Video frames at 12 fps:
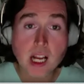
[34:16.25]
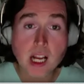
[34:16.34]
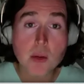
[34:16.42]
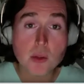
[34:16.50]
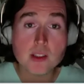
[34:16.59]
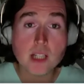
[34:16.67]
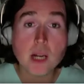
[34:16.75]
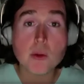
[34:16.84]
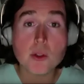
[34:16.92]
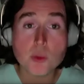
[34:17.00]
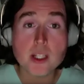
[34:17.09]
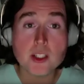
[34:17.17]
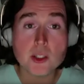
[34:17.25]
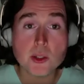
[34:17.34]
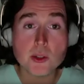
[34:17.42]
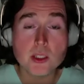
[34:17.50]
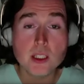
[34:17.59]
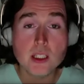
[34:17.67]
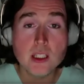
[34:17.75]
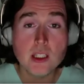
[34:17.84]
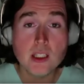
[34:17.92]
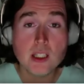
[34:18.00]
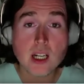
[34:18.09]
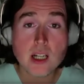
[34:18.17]
i would i would wager
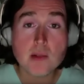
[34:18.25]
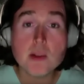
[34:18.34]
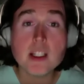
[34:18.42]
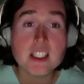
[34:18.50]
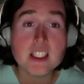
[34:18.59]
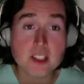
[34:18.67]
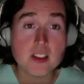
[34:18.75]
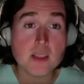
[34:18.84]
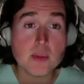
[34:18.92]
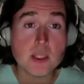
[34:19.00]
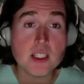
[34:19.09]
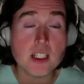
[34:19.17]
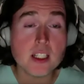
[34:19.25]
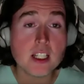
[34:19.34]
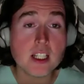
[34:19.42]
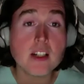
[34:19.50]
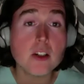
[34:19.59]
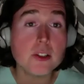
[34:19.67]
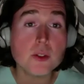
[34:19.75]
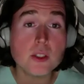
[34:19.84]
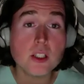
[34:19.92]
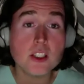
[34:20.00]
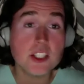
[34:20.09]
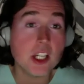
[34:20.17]
uh, easily because, and
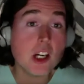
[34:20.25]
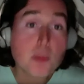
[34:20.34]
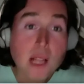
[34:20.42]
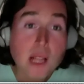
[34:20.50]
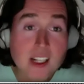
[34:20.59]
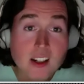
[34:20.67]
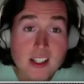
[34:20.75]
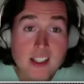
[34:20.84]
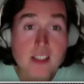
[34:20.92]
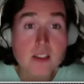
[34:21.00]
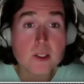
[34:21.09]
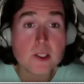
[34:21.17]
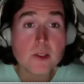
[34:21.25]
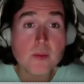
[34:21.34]
also a young black audience.